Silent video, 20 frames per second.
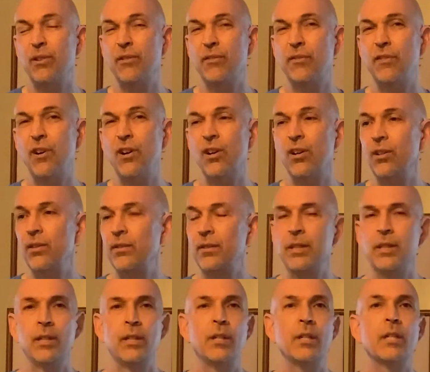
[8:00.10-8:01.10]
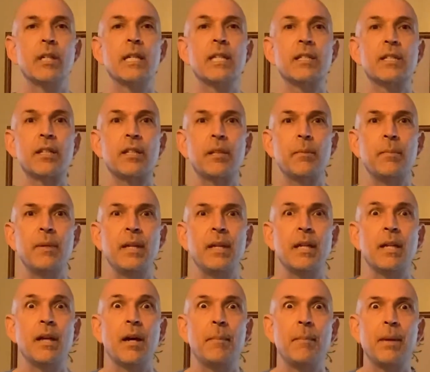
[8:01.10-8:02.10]
in the fall, it's going to be
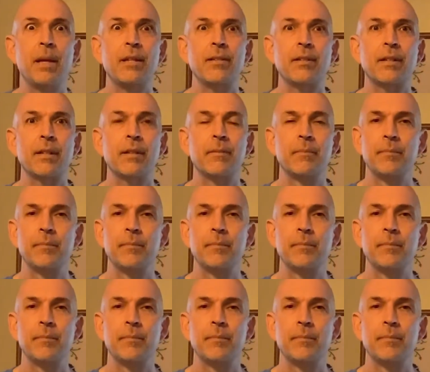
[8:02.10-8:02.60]
amazing.